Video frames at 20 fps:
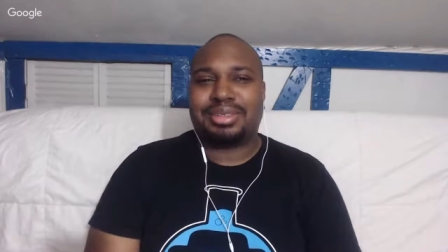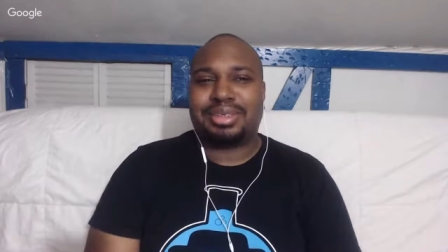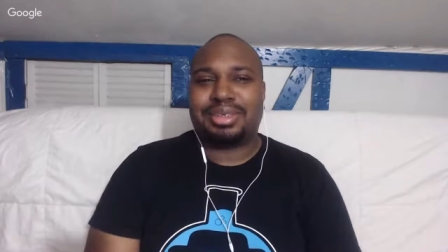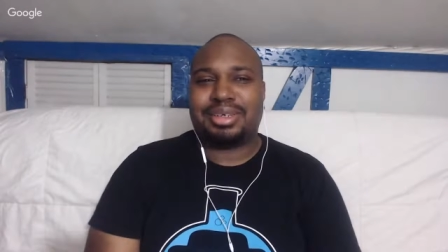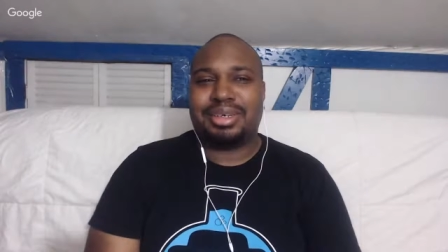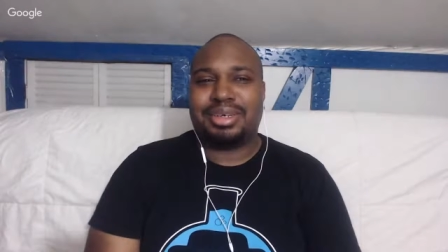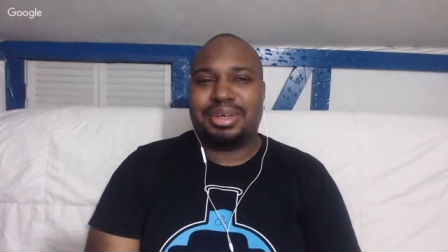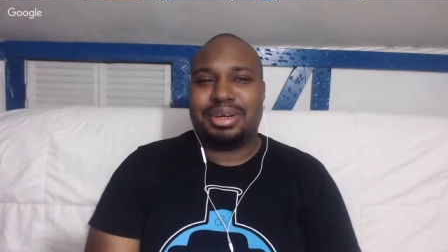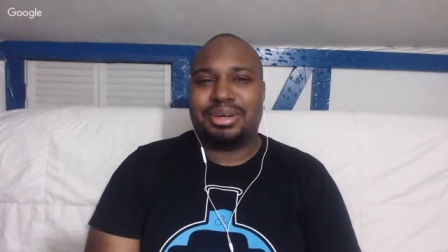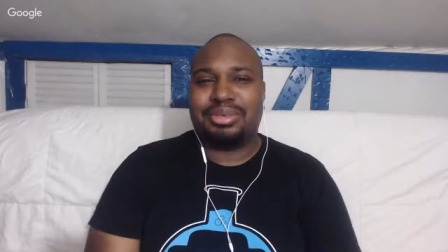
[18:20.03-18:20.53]

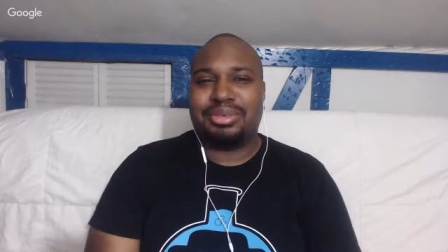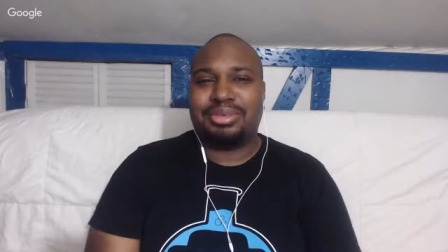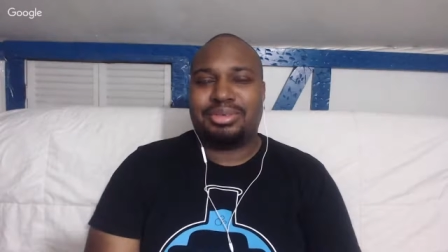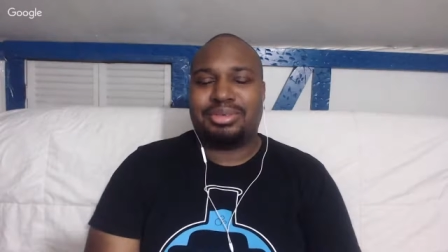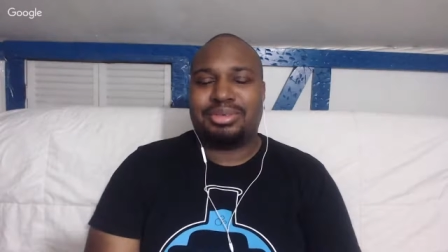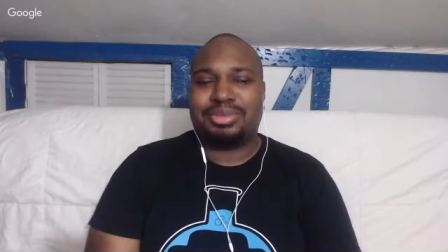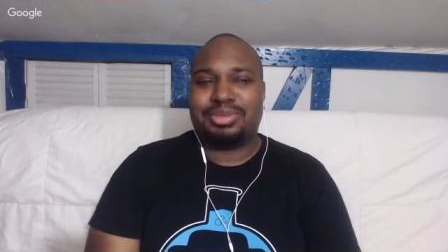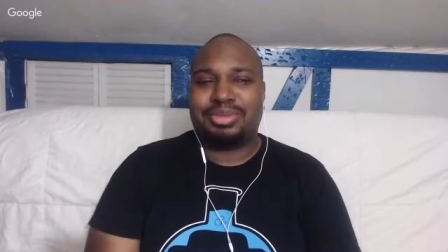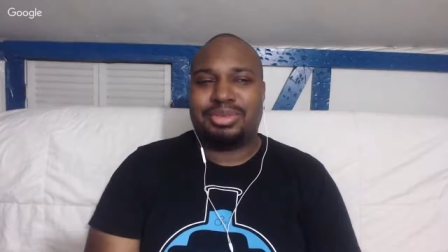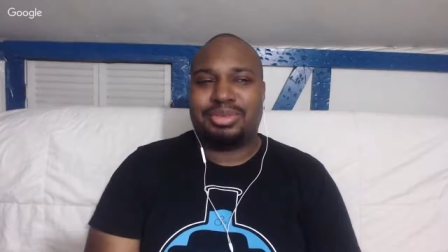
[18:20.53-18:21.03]
you
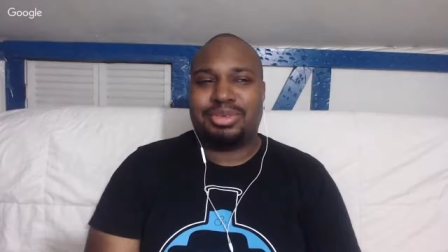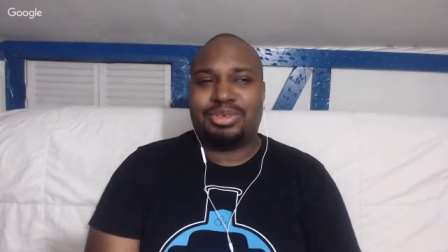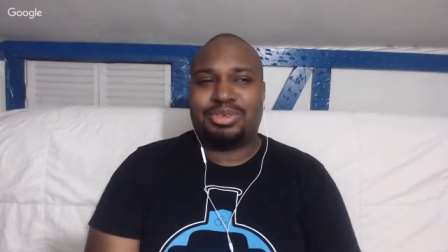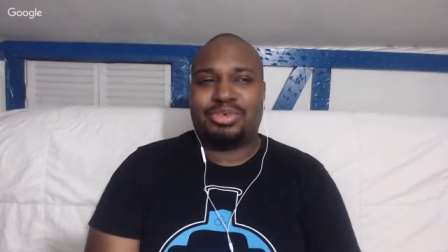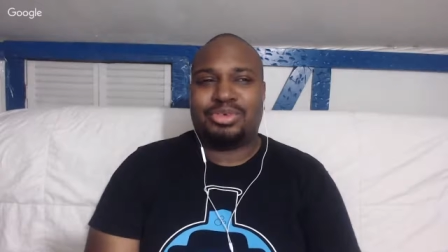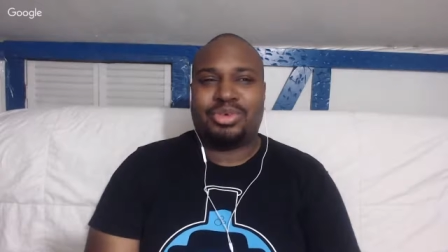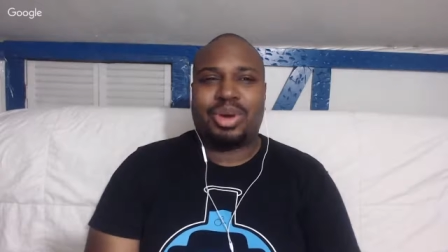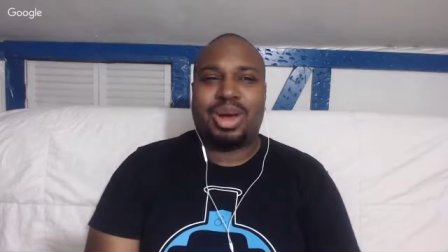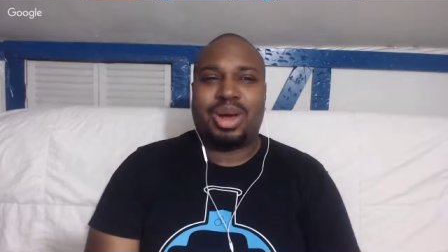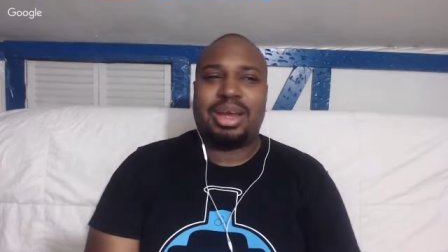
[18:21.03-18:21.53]
know,
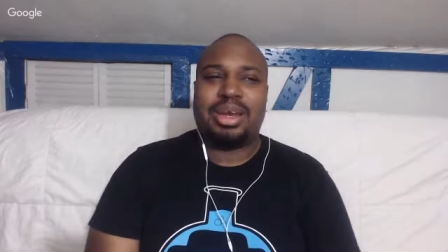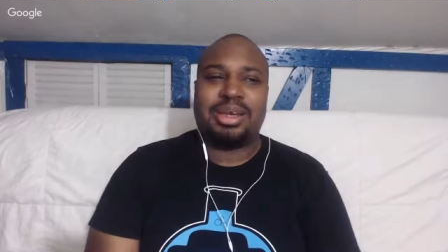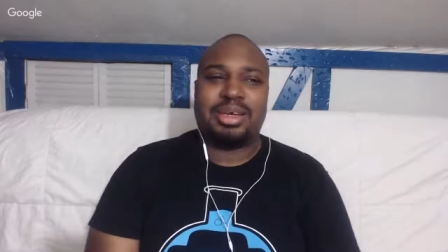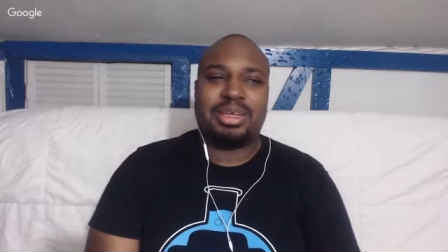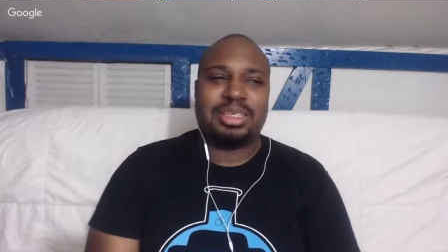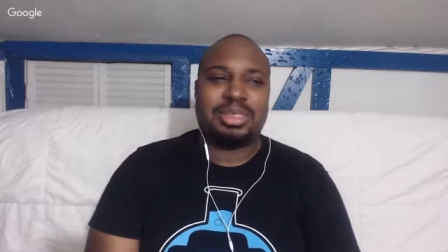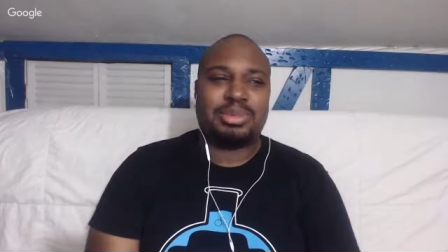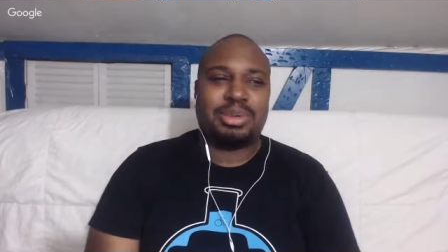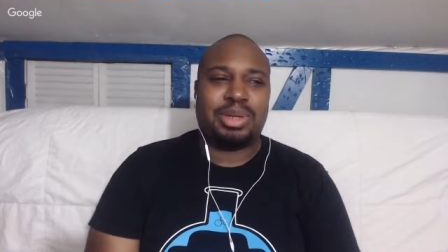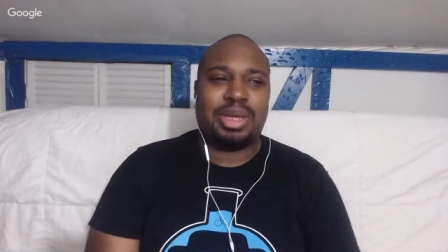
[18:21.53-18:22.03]
trying
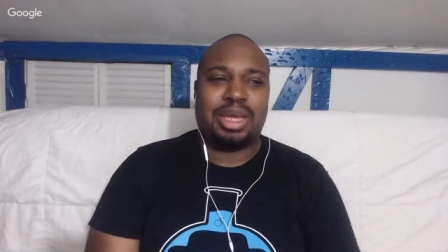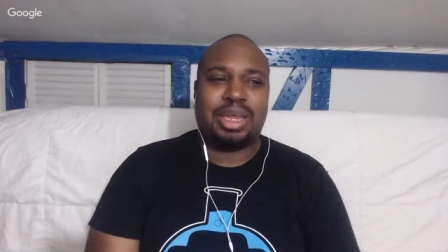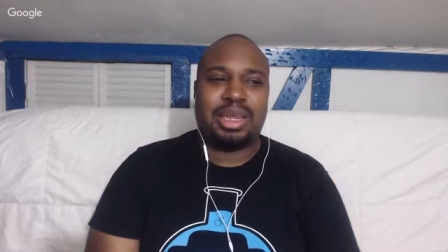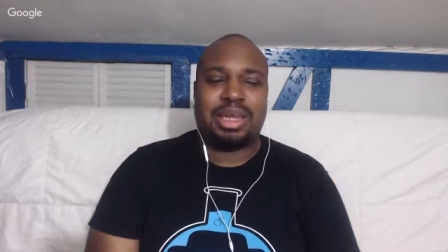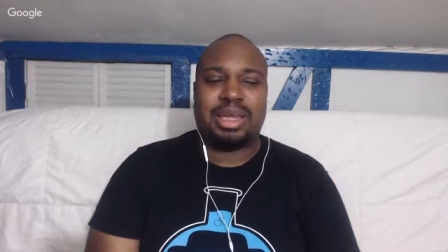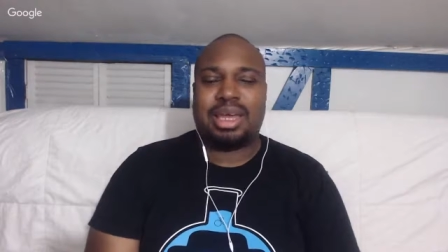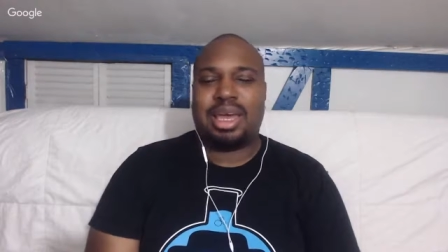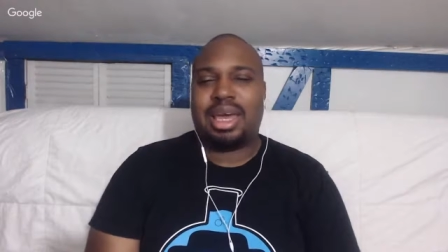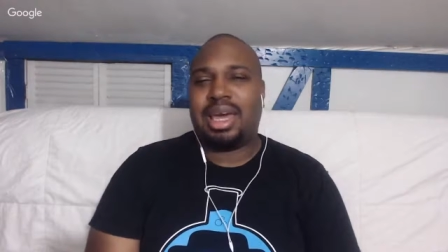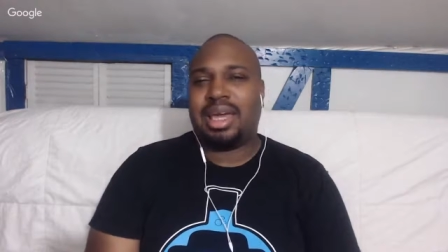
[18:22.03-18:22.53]
to explain like,